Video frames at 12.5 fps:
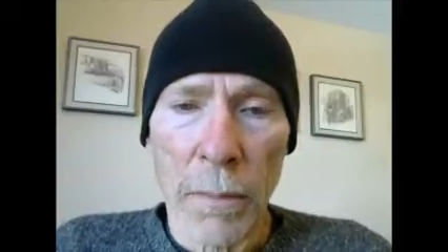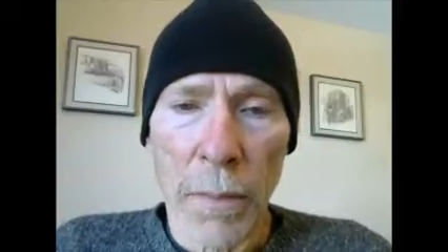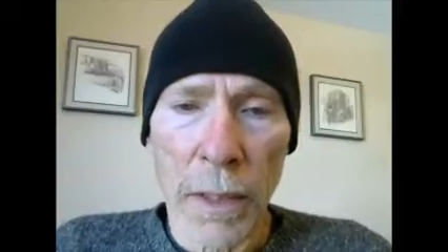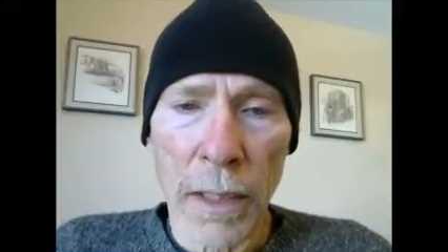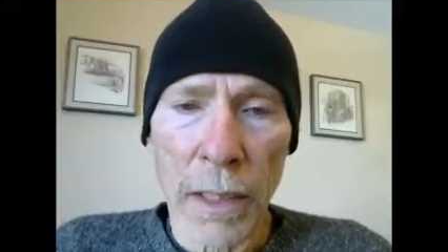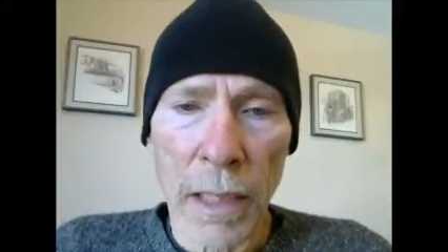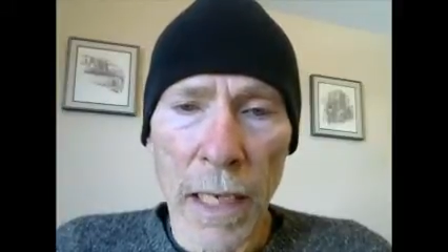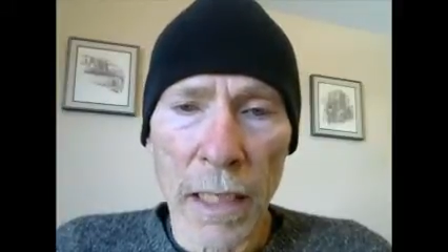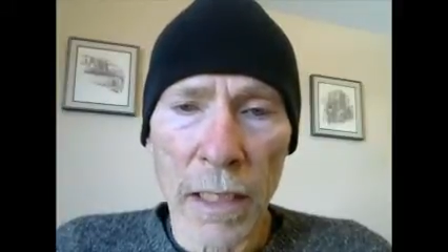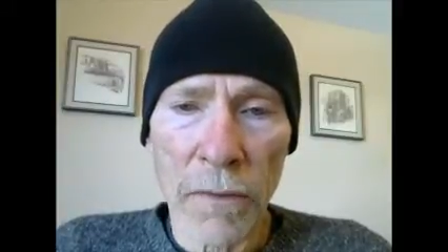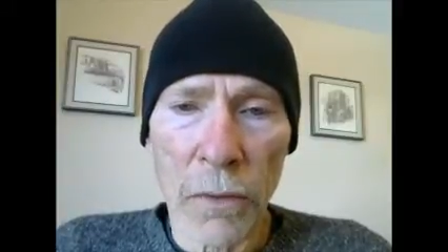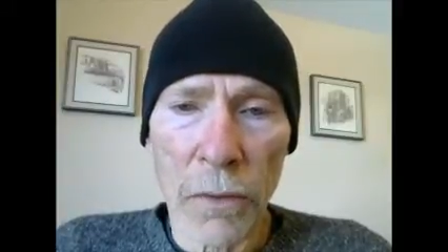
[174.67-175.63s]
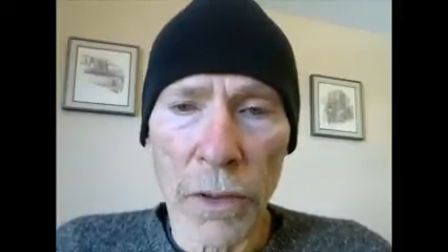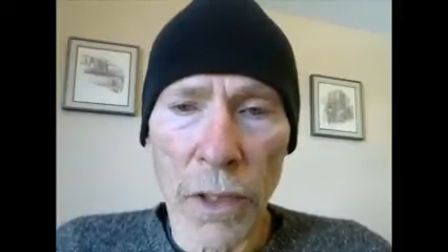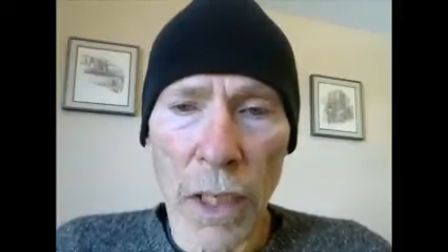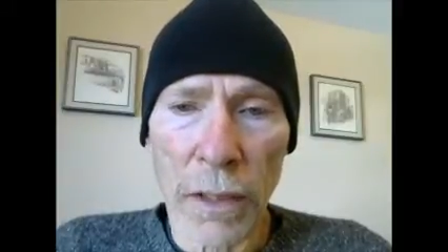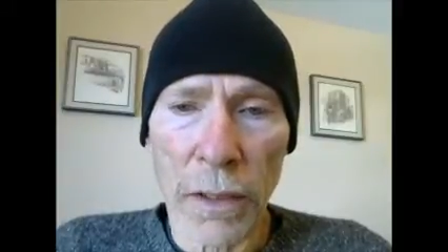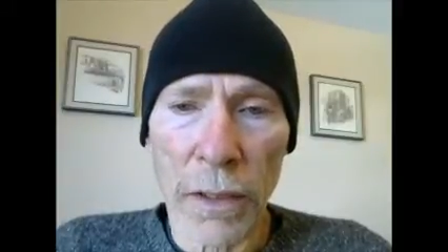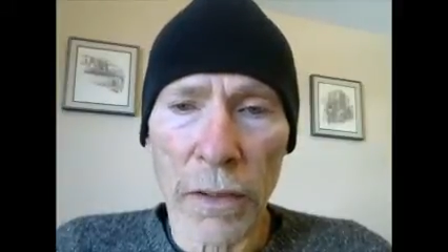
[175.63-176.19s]
but at last full
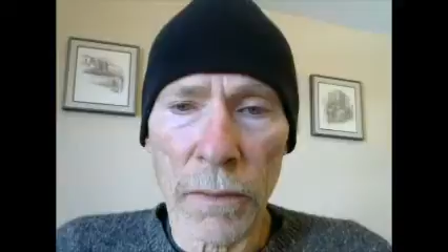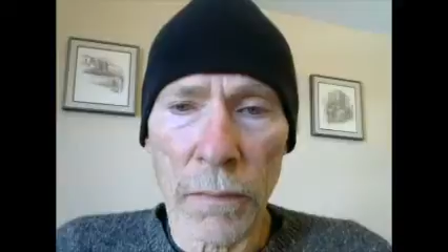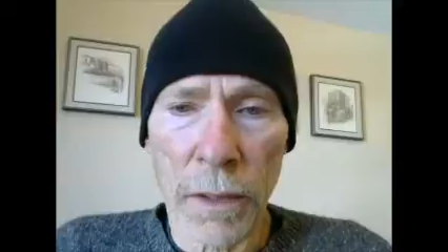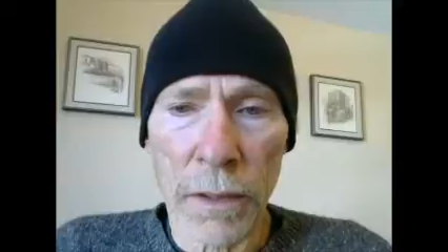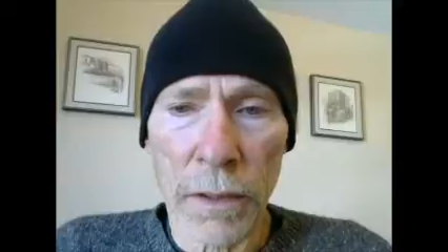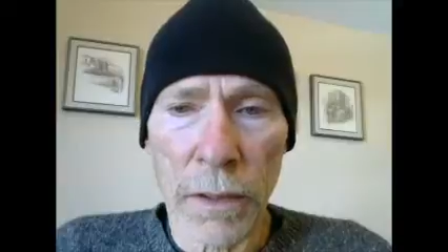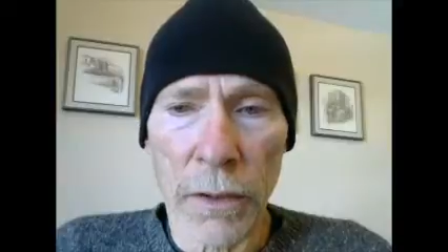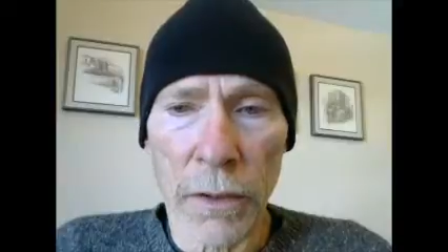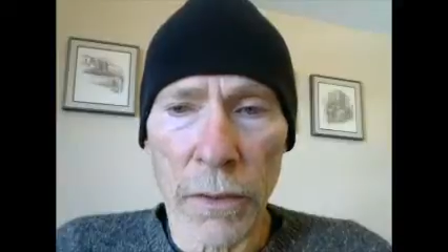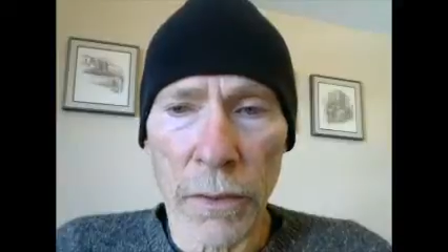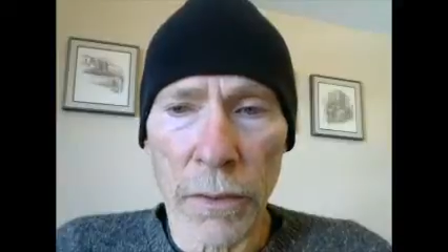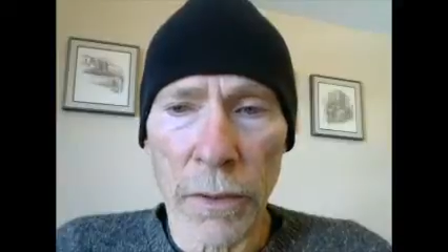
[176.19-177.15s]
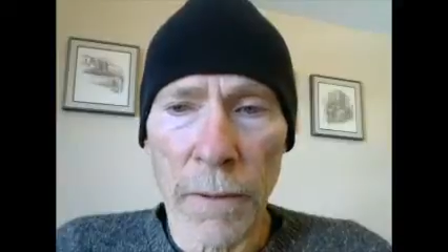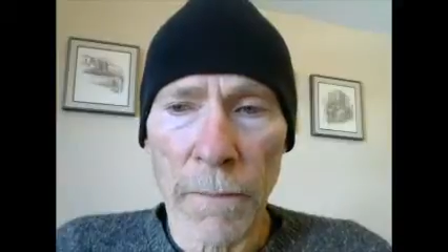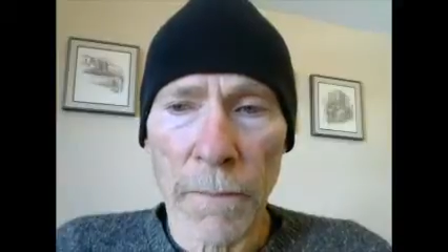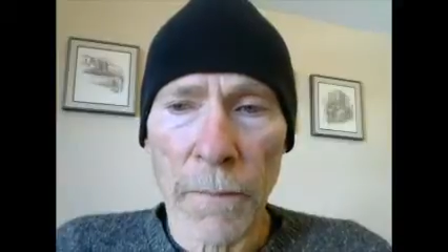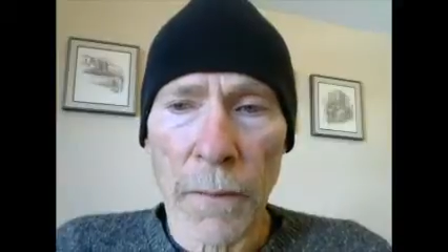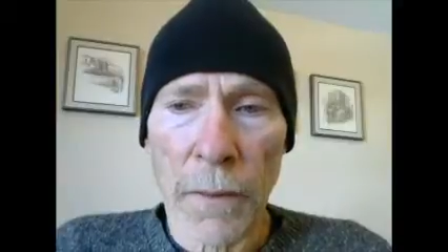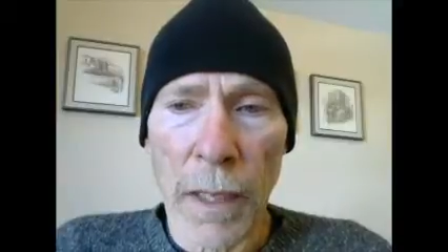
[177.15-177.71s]
darkness must induce
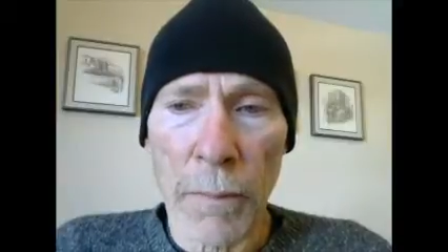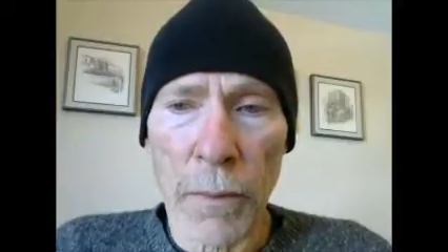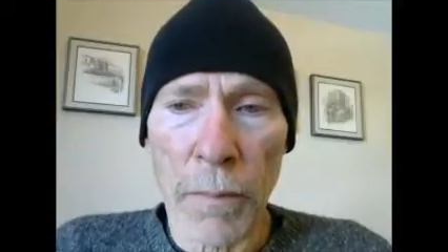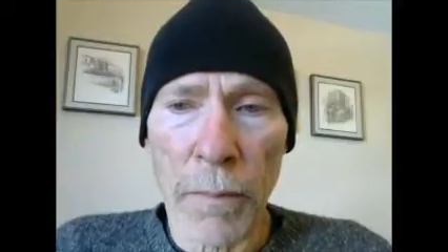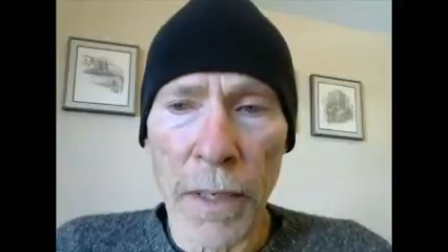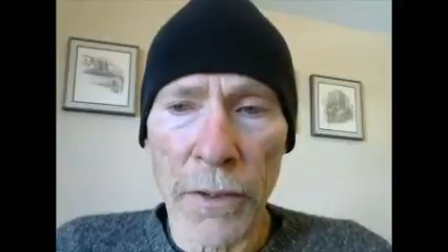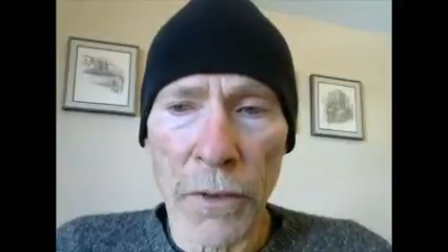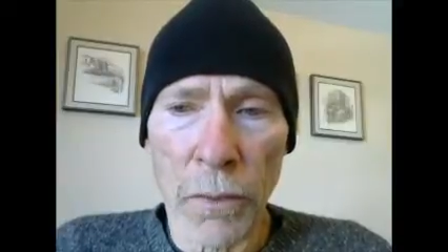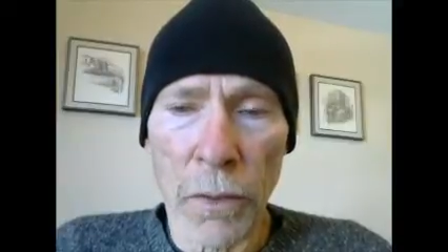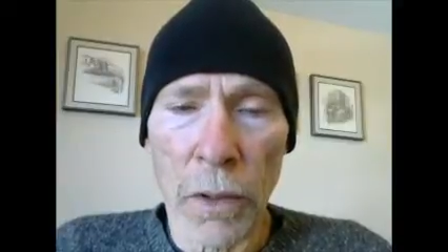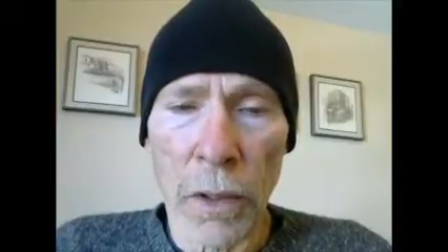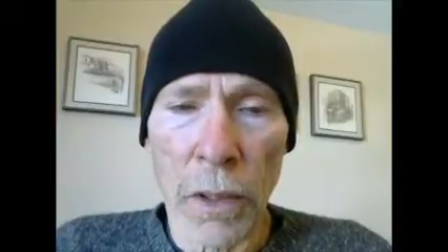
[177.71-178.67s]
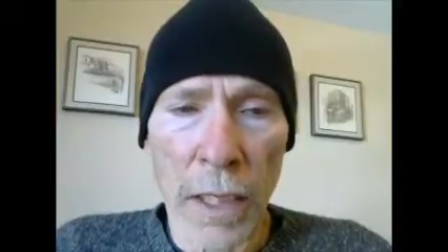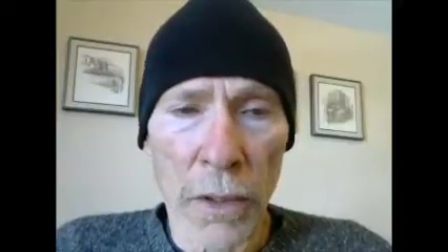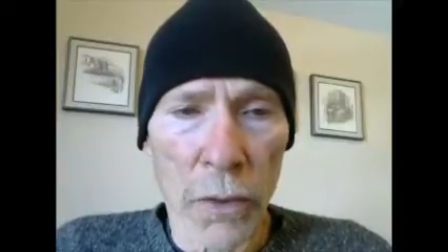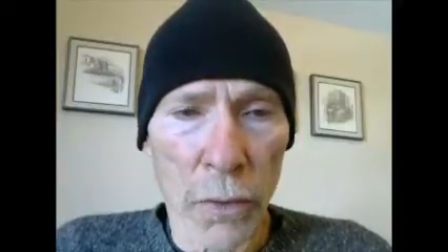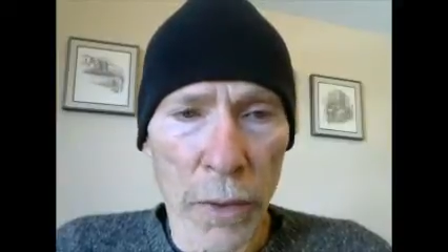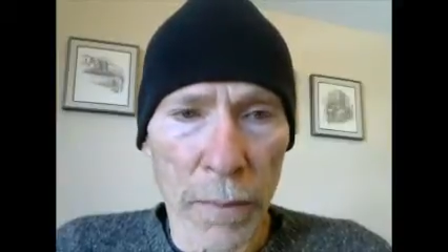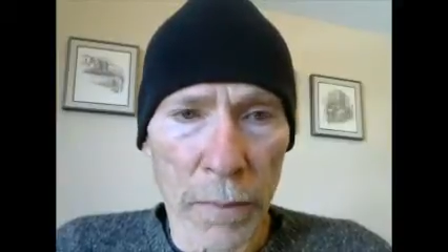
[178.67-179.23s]
a perpetual and
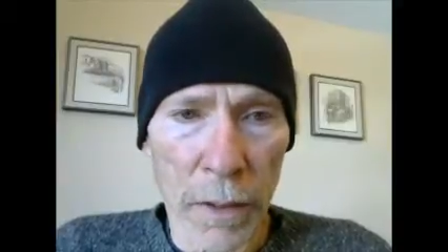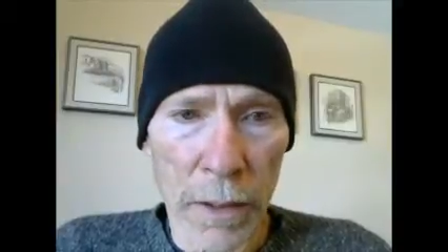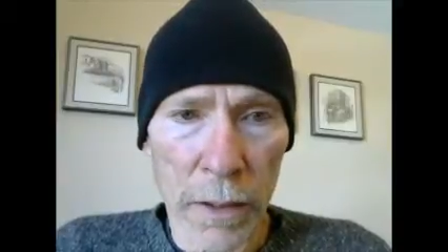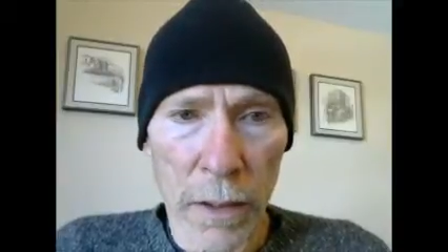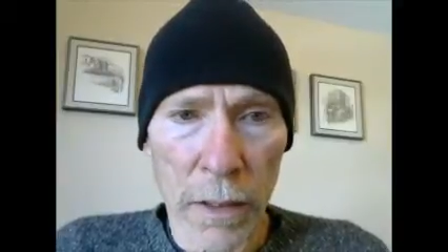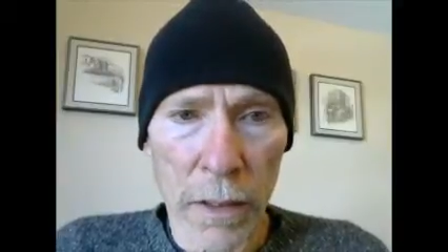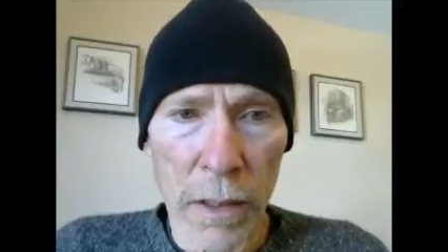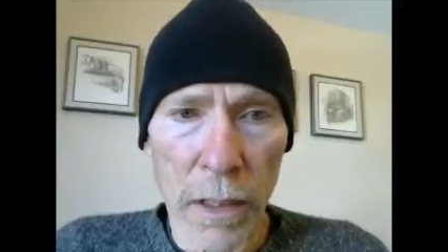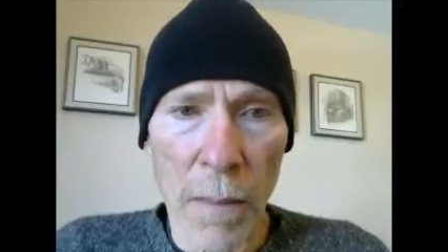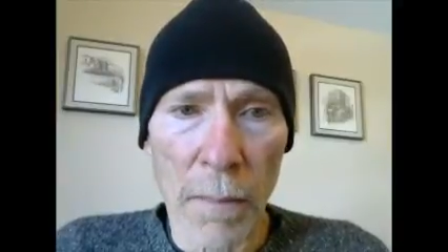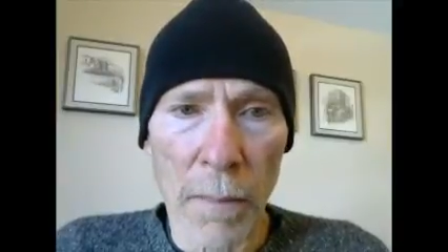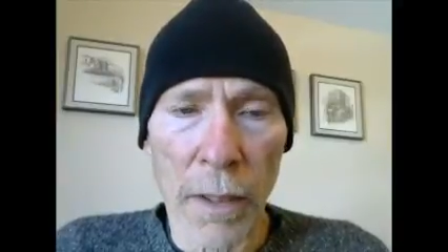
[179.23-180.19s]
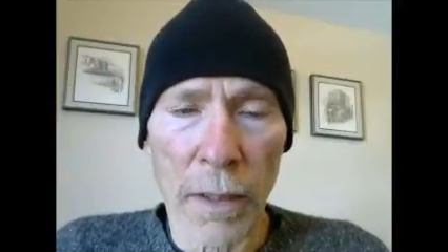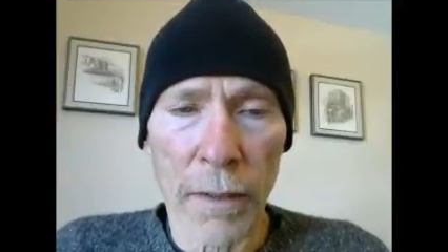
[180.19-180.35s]
dreamless slumber.